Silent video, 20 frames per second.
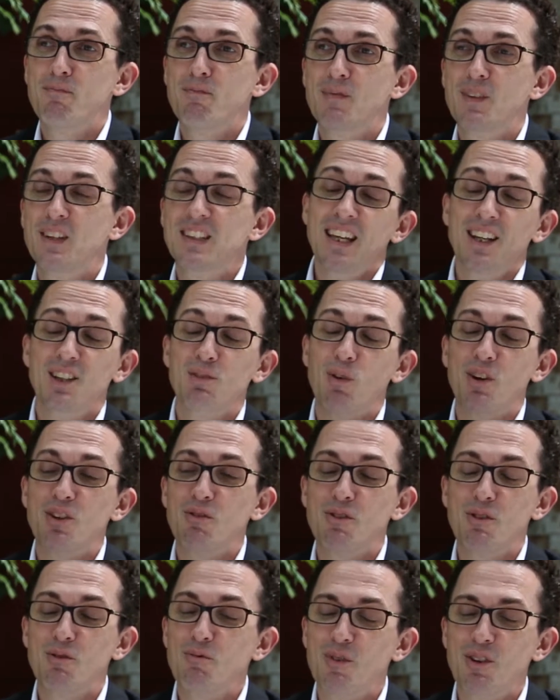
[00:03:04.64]
because that's one
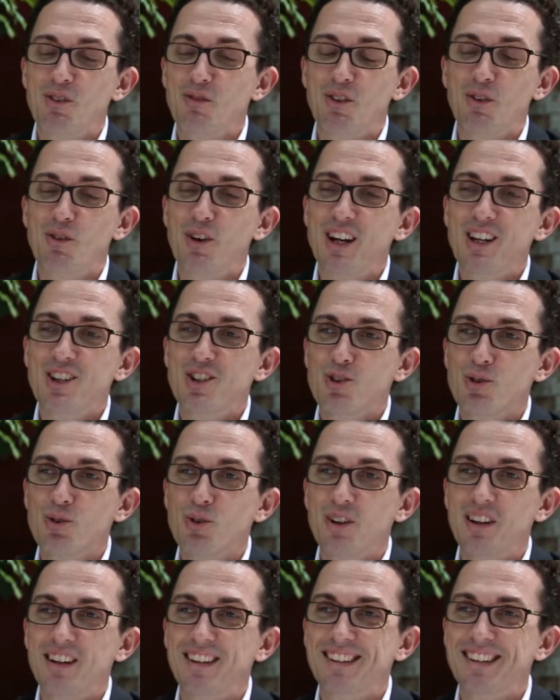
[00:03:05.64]
of the great
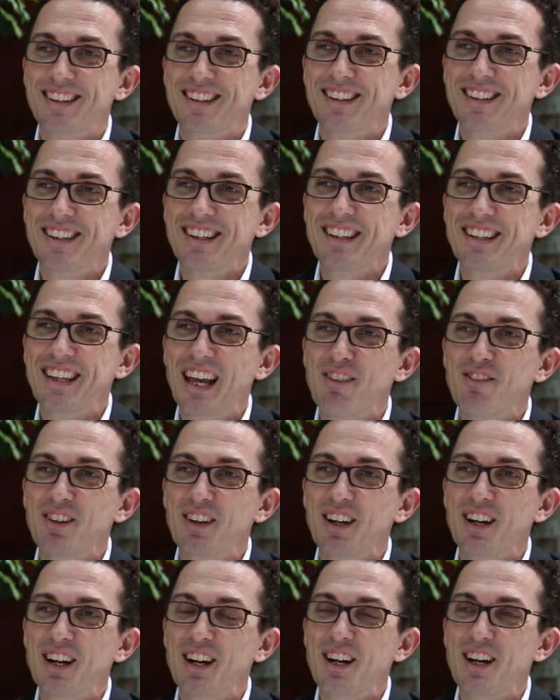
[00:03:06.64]
joys is
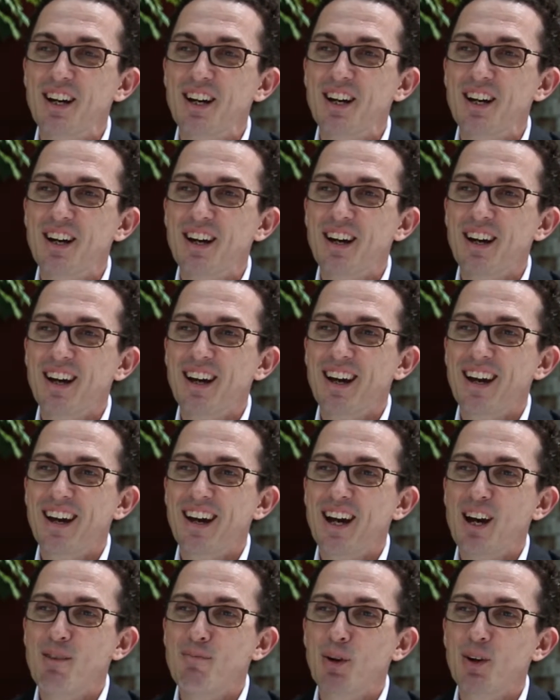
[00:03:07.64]
having a
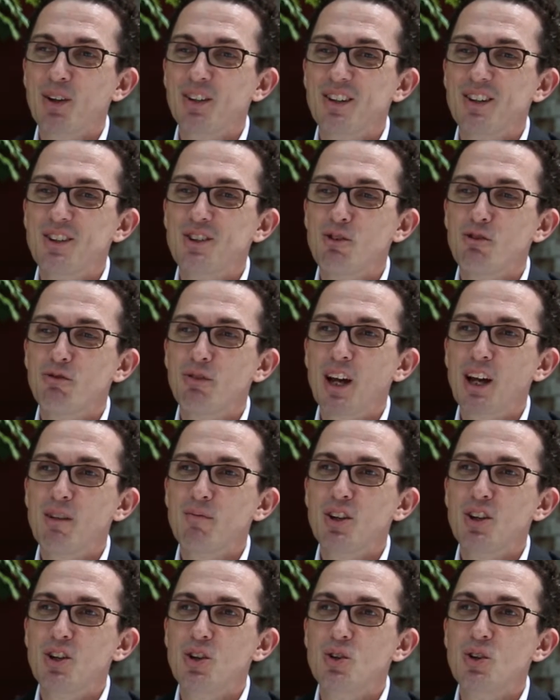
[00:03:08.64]
person in your
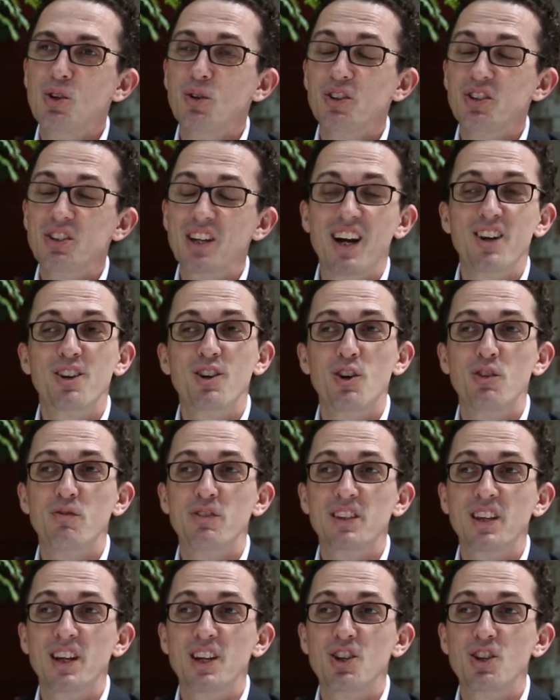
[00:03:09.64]
family who you'll start a
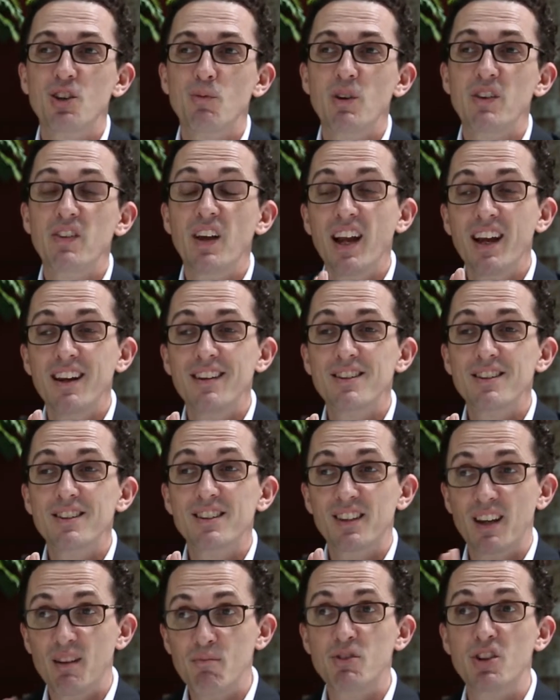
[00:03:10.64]
conversation with, and
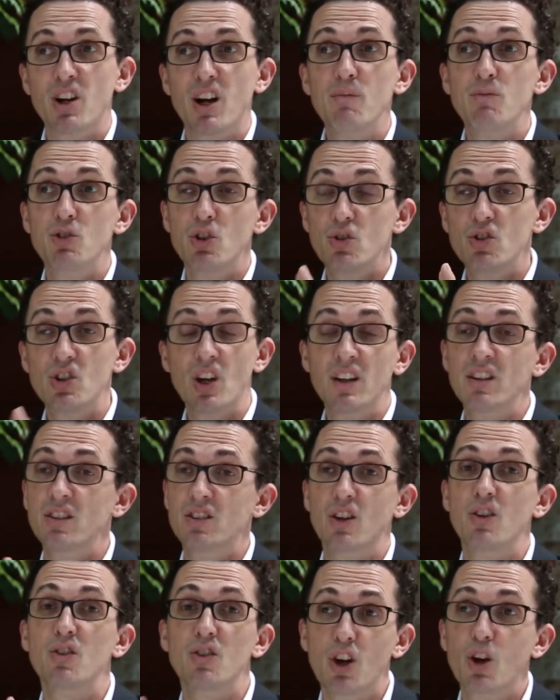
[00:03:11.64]
sometimes you just
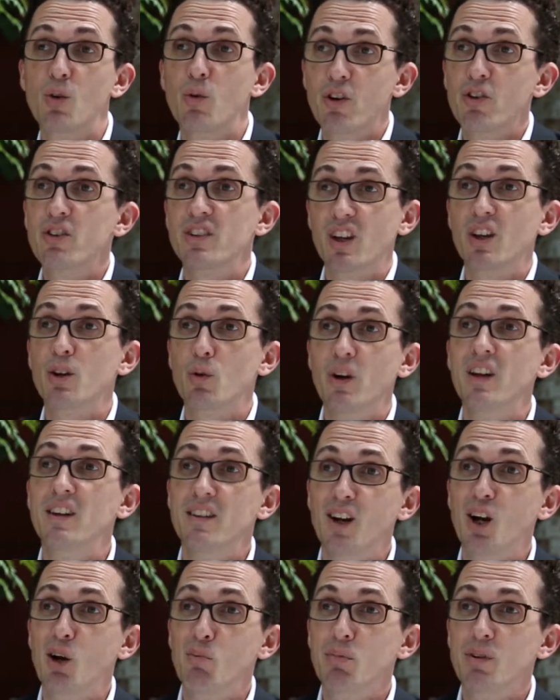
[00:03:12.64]
don't know where it's going to
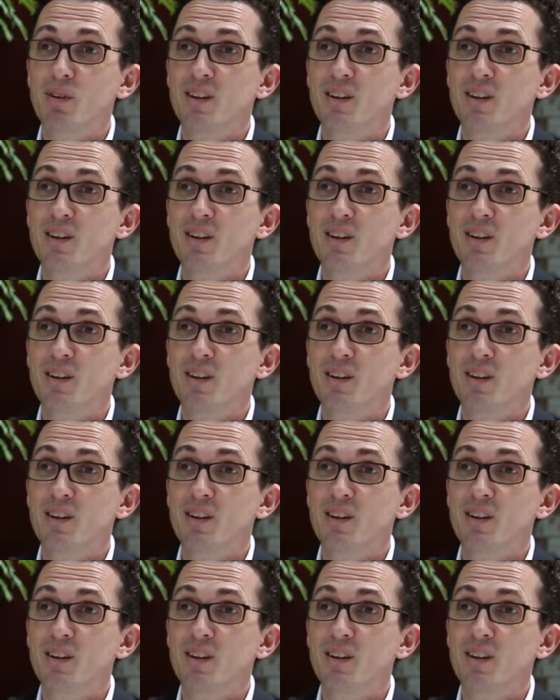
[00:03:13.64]
end up.